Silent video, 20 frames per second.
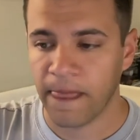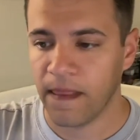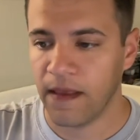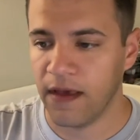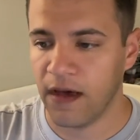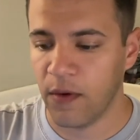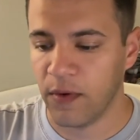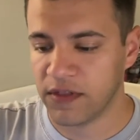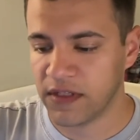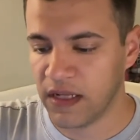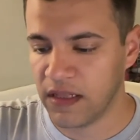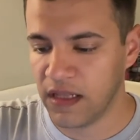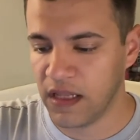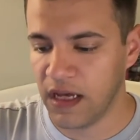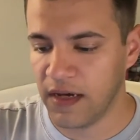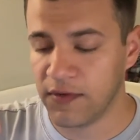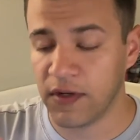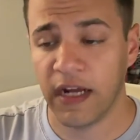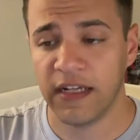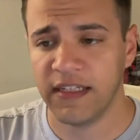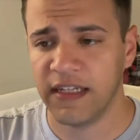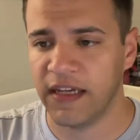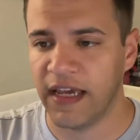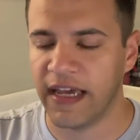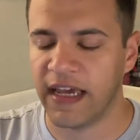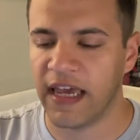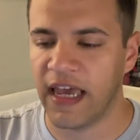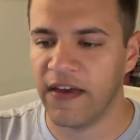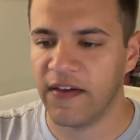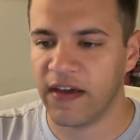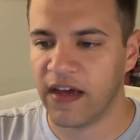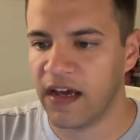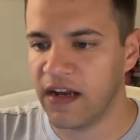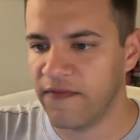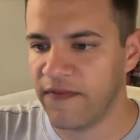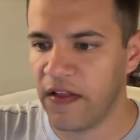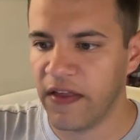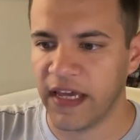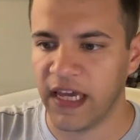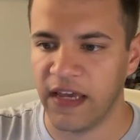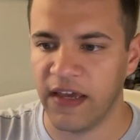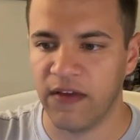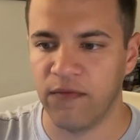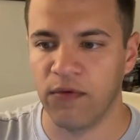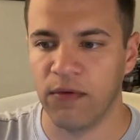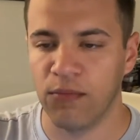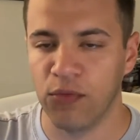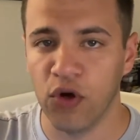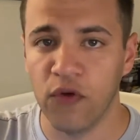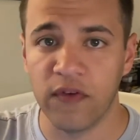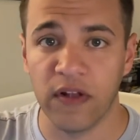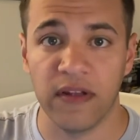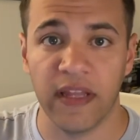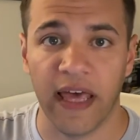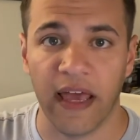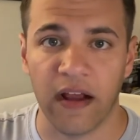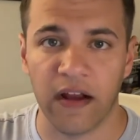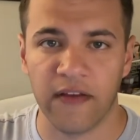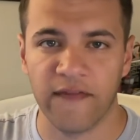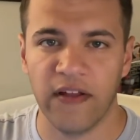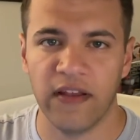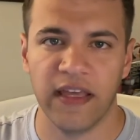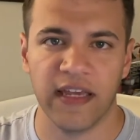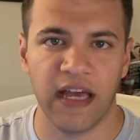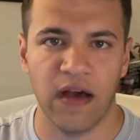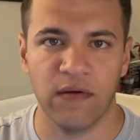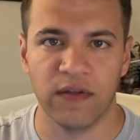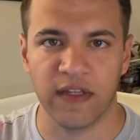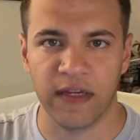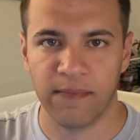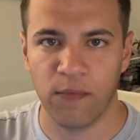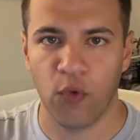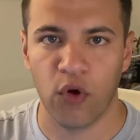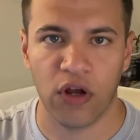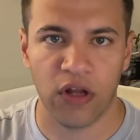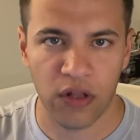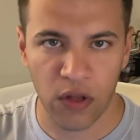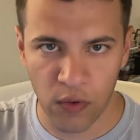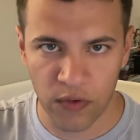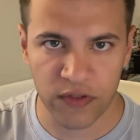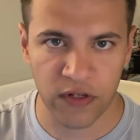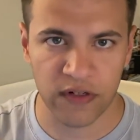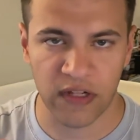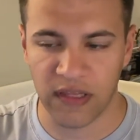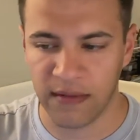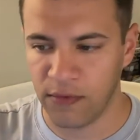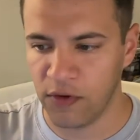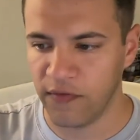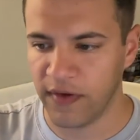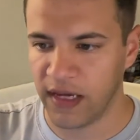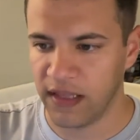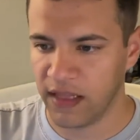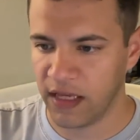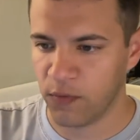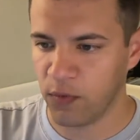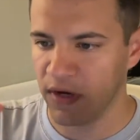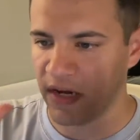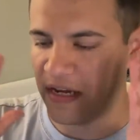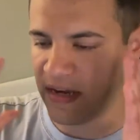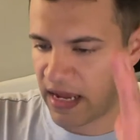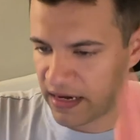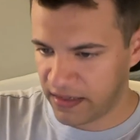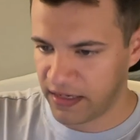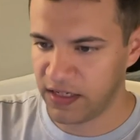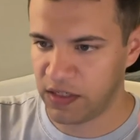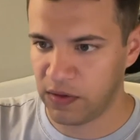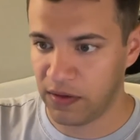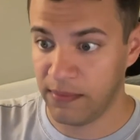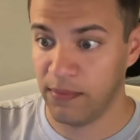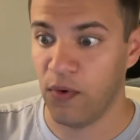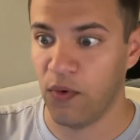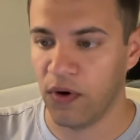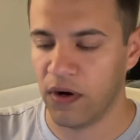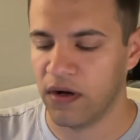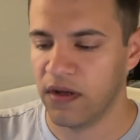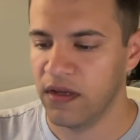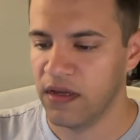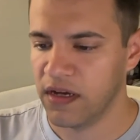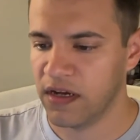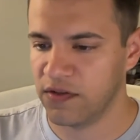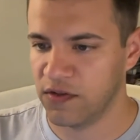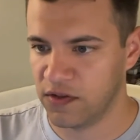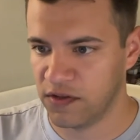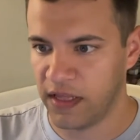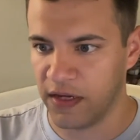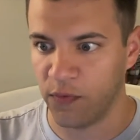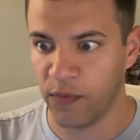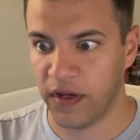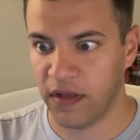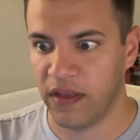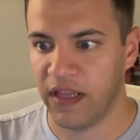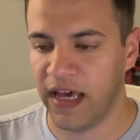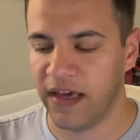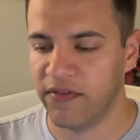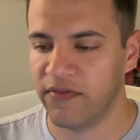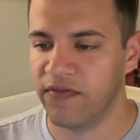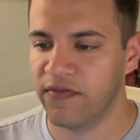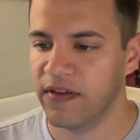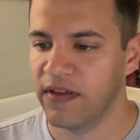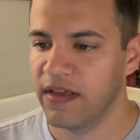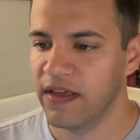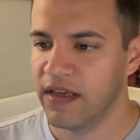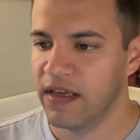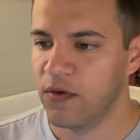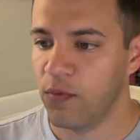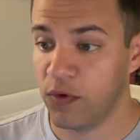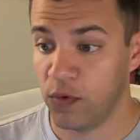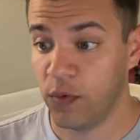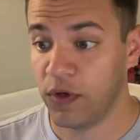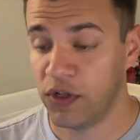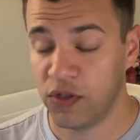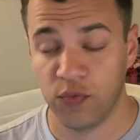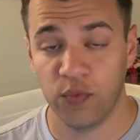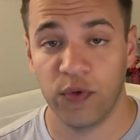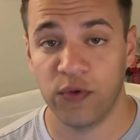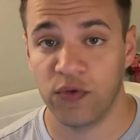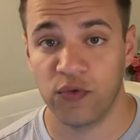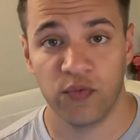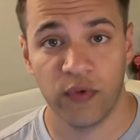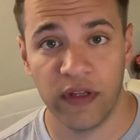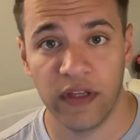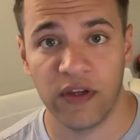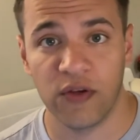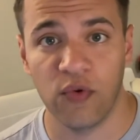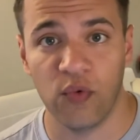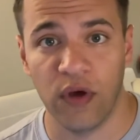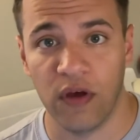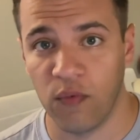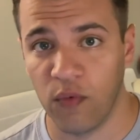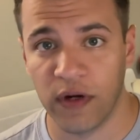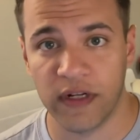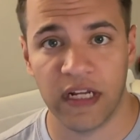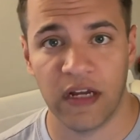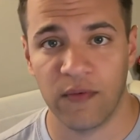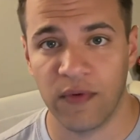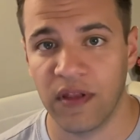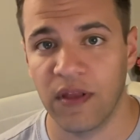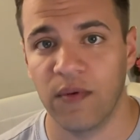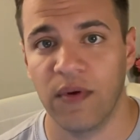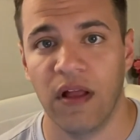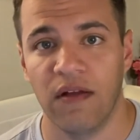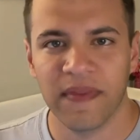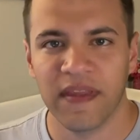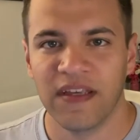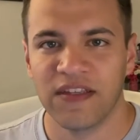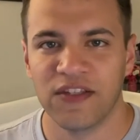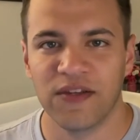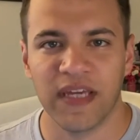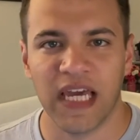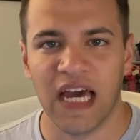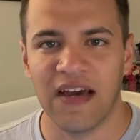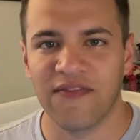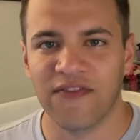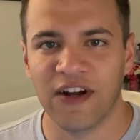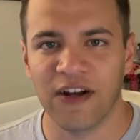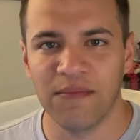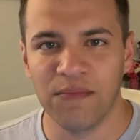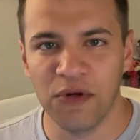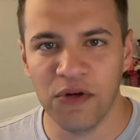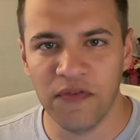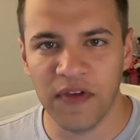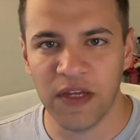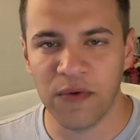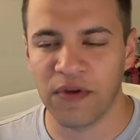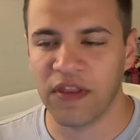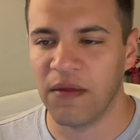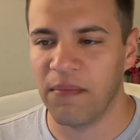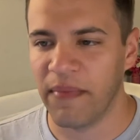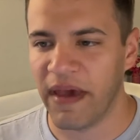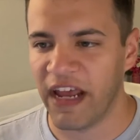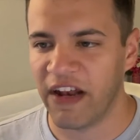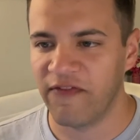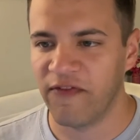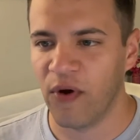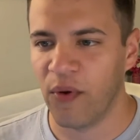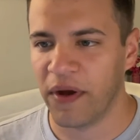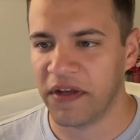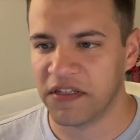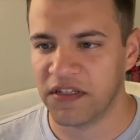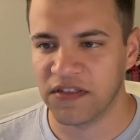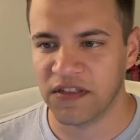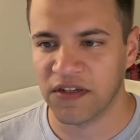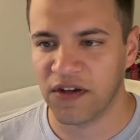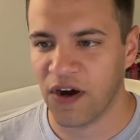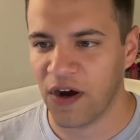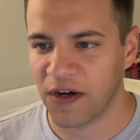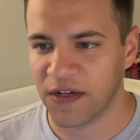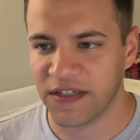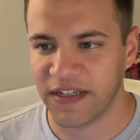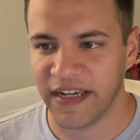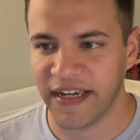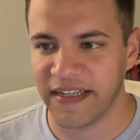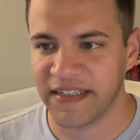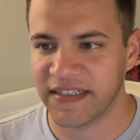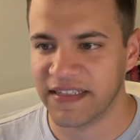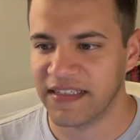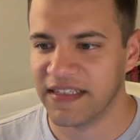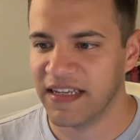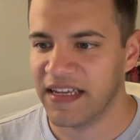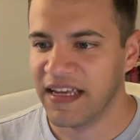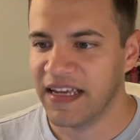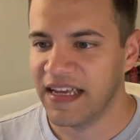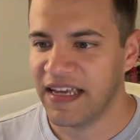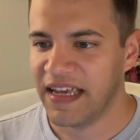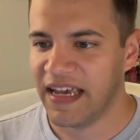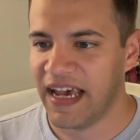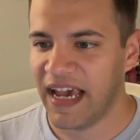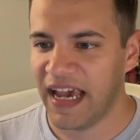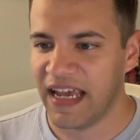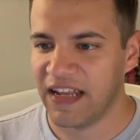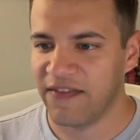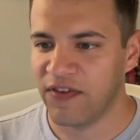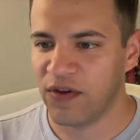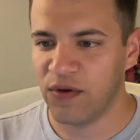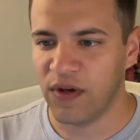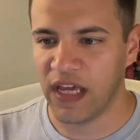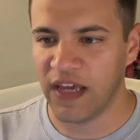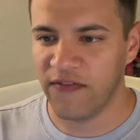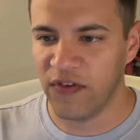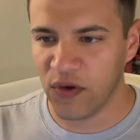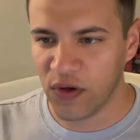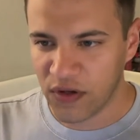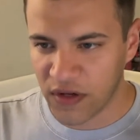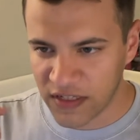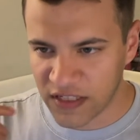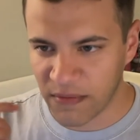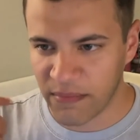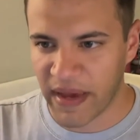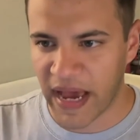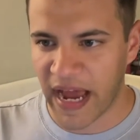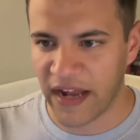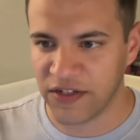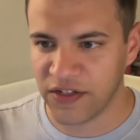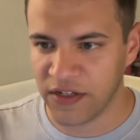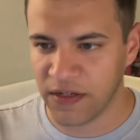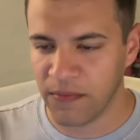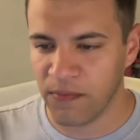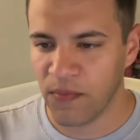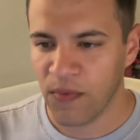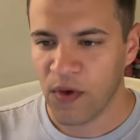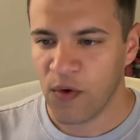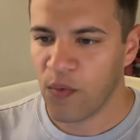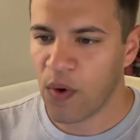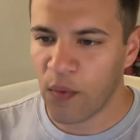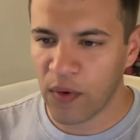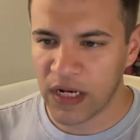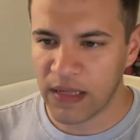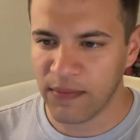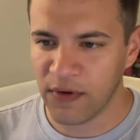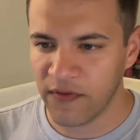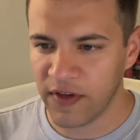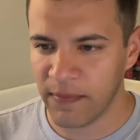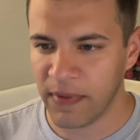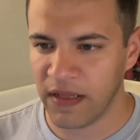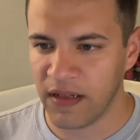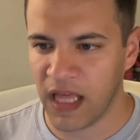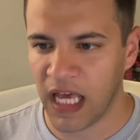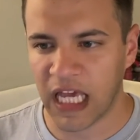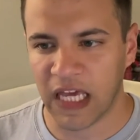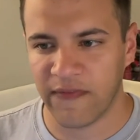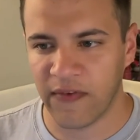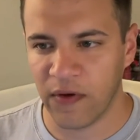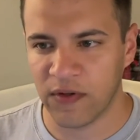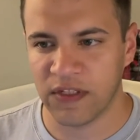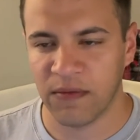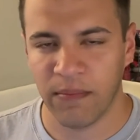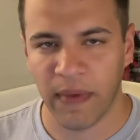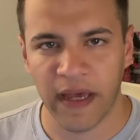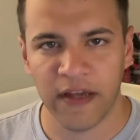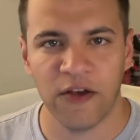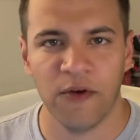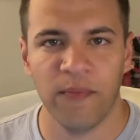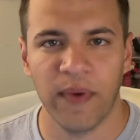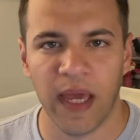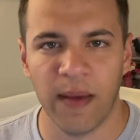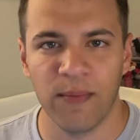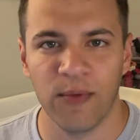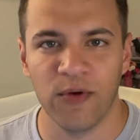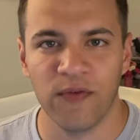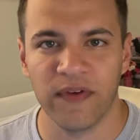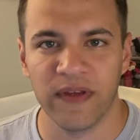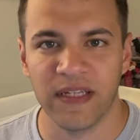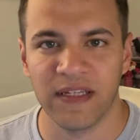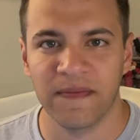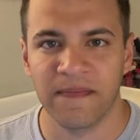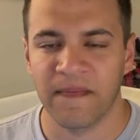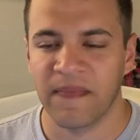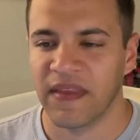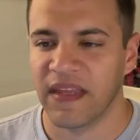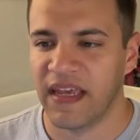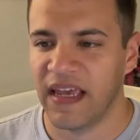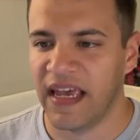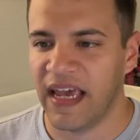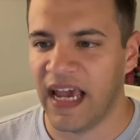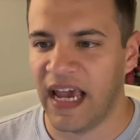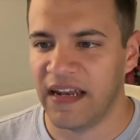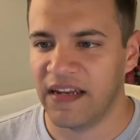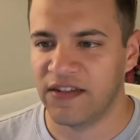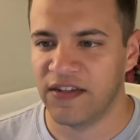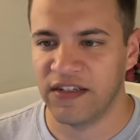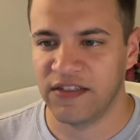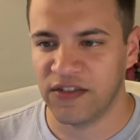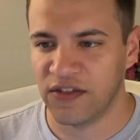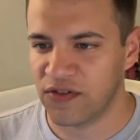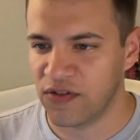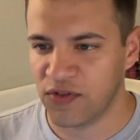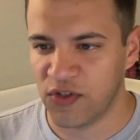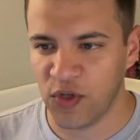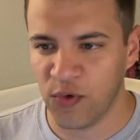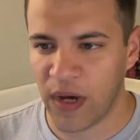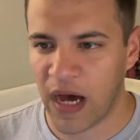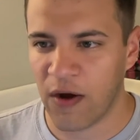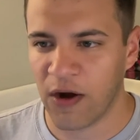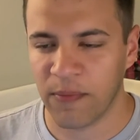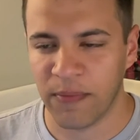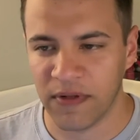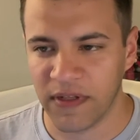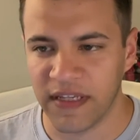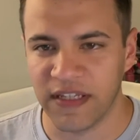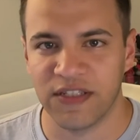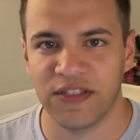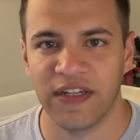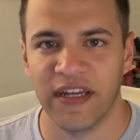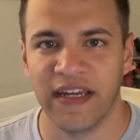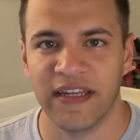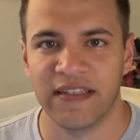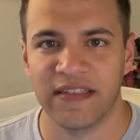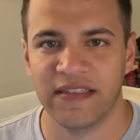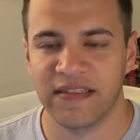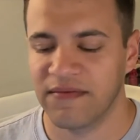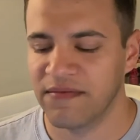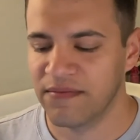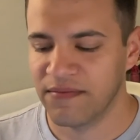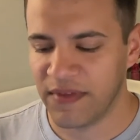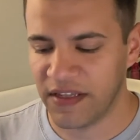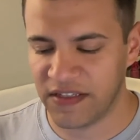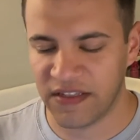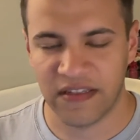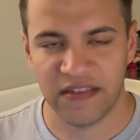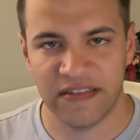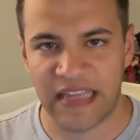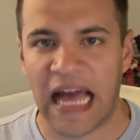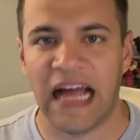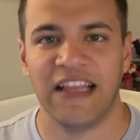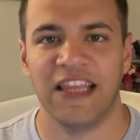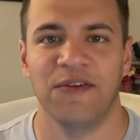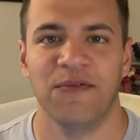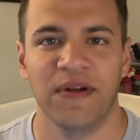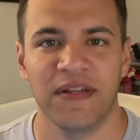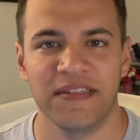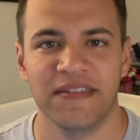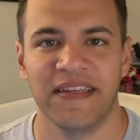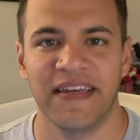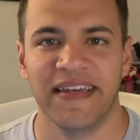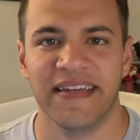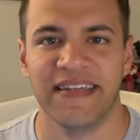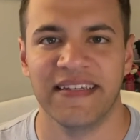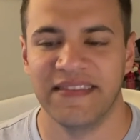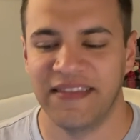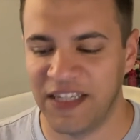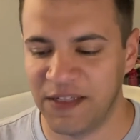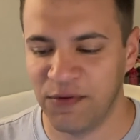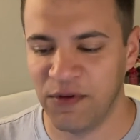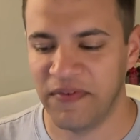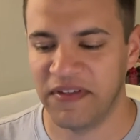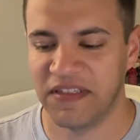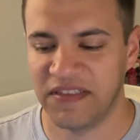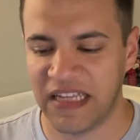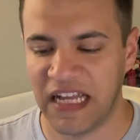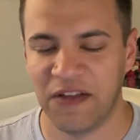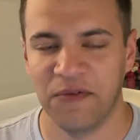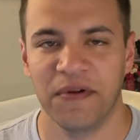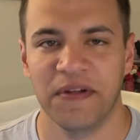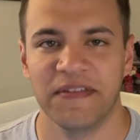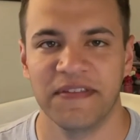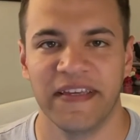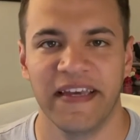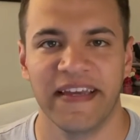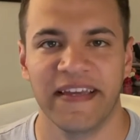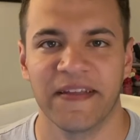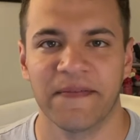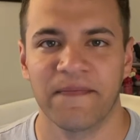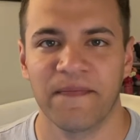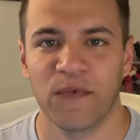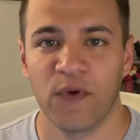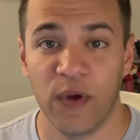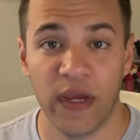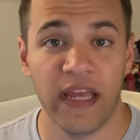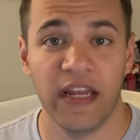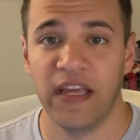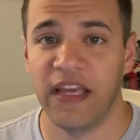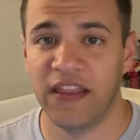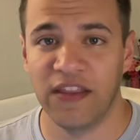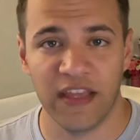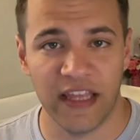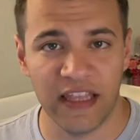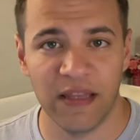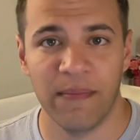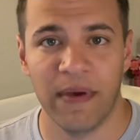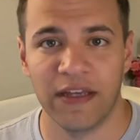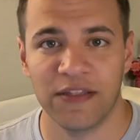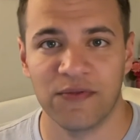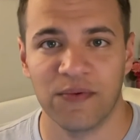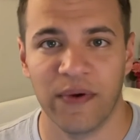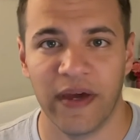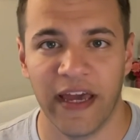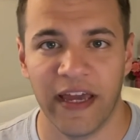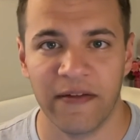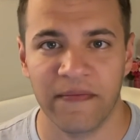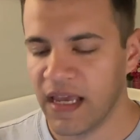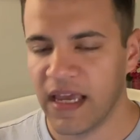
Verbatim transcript: uh, which I loved. Actually, it, it kind of felt like it, it removed a layer. It felt like I was like more closer to the movie and like we're connecting to it more because it's like real life which is which was really cool. It worked out really well. So yeah, for a movie where the main focus is a car chase, and if you if you can just imagine what would a movie be like if it was a Michael Bay movie, and it's, just a two hour police chase. This is exactly what it's like. This movie is exactly what it's like in, in, in the best way.